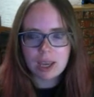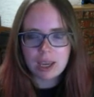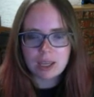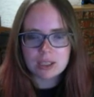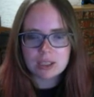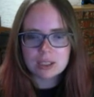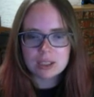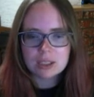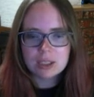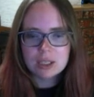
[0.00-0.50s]

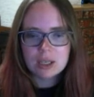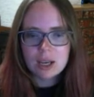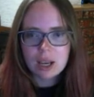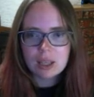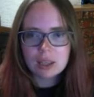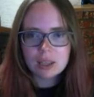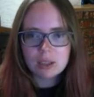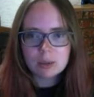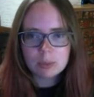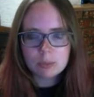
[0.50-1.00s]
and
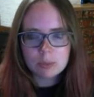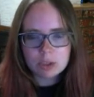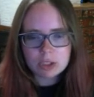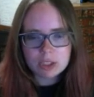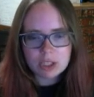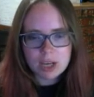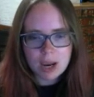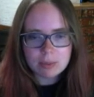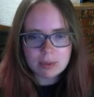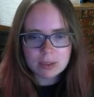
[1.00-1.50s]
a little bit more
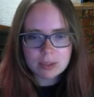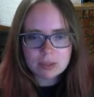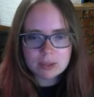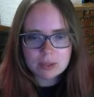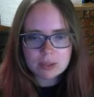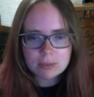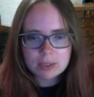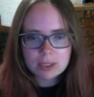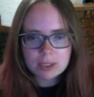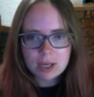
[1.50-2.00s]
time
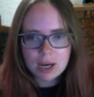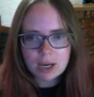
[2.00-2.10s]
consuming.